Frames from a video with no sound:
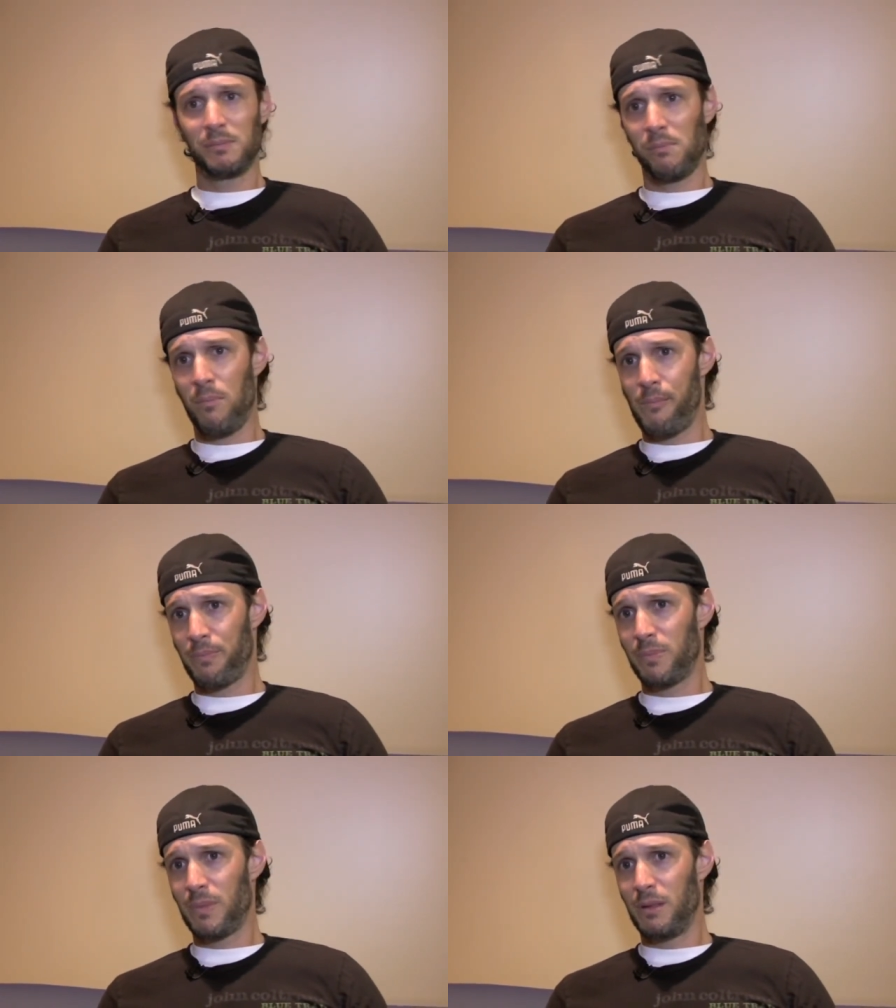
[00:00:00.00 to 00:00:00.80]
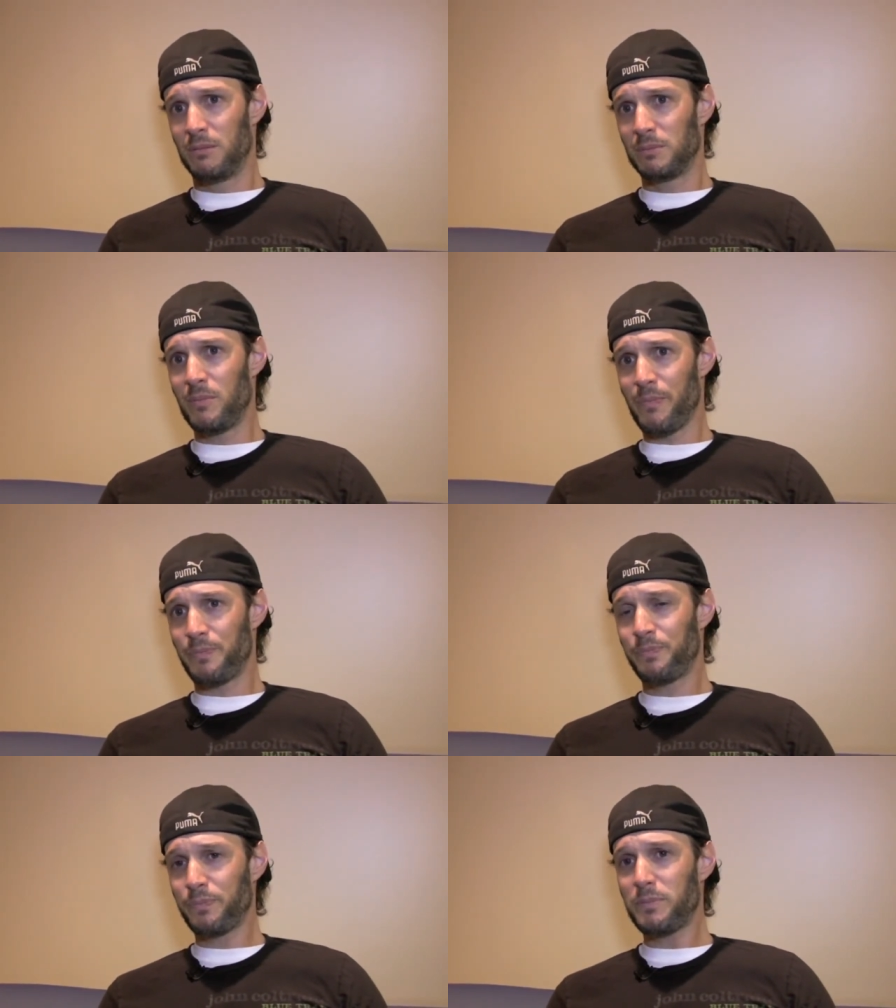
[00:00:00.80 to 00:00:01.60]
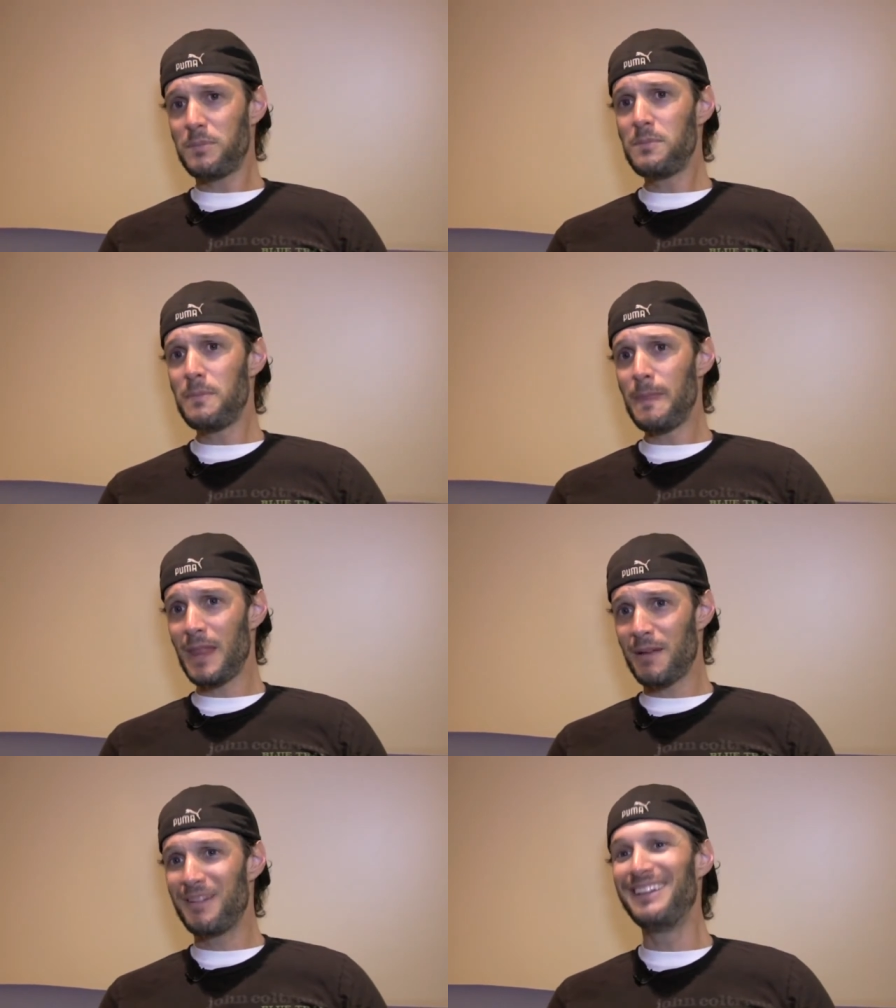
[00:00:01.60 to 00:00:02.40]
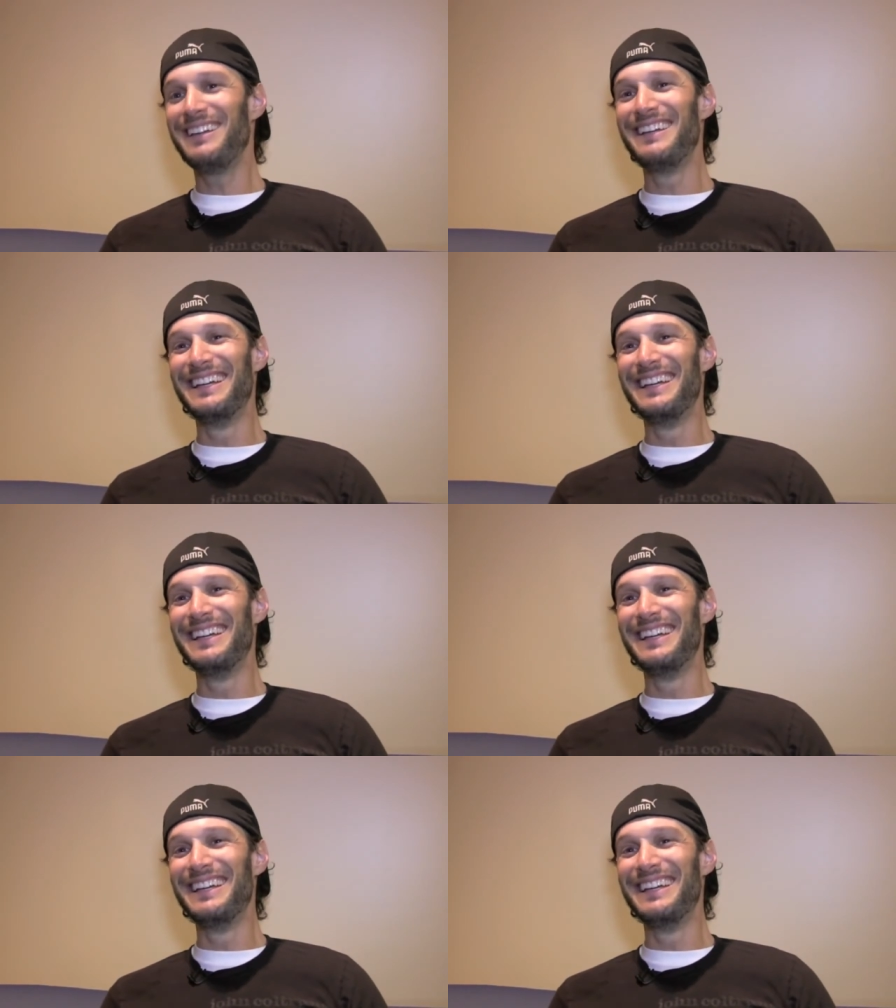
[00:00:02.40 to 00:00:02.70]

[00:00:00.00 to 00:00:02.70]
That's, yes, I, I, I'll concur from,